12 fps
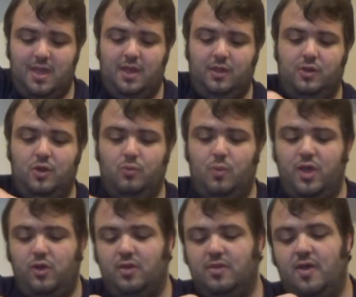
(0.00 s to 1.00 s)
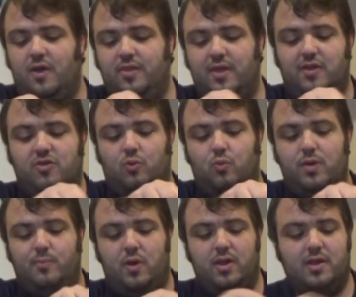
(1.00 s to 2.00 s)
A good way you can tell that it's a
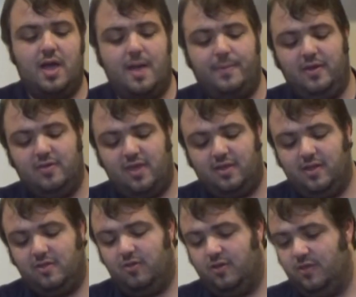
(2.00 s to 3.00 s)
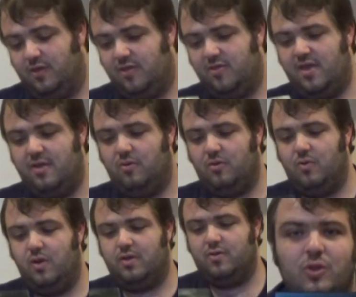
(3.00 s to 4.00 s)
reprint copy is like, let's look at the cassette real
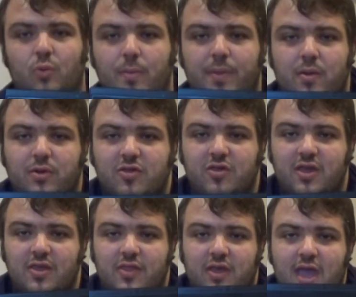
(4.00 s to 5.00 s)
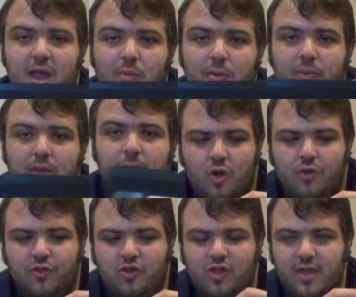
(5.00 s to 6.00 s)
quick. You won't be able to see it in the camera, but
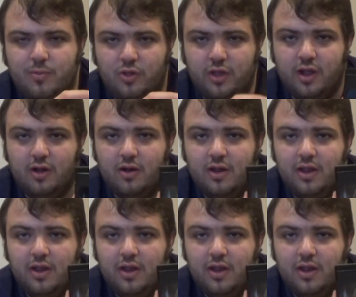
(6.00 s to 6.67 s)
on the label here,